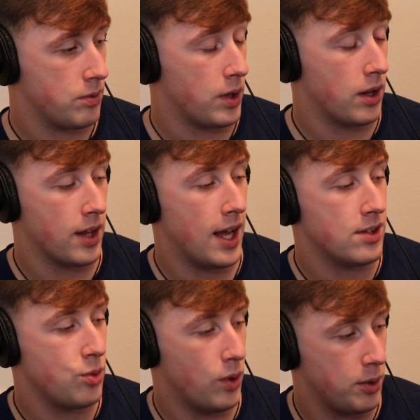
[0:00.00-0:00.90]
the
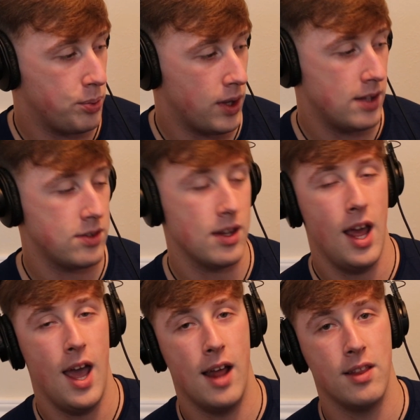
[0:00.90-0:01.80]
S20 Plus
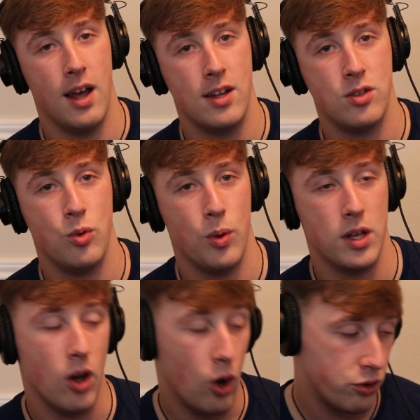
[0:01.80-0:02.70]
and the
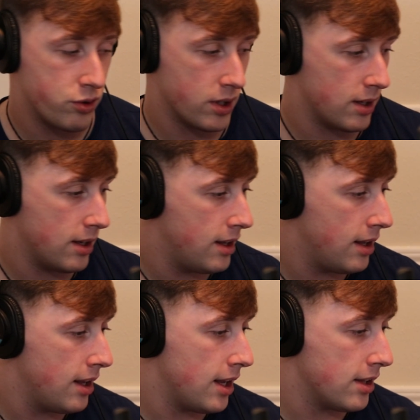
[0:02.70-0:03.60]
S20 Ultra
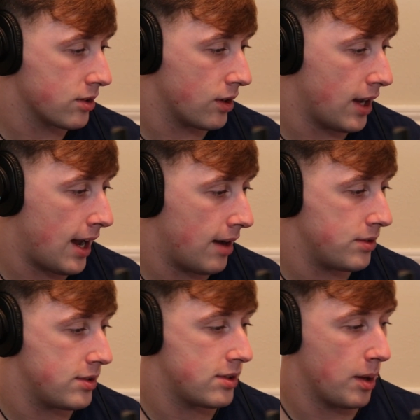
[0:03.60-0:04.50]
is going to
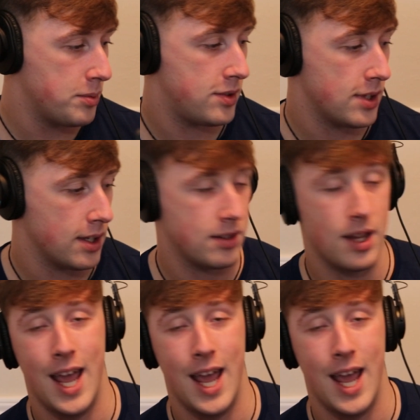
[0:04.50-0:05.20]
have sub 6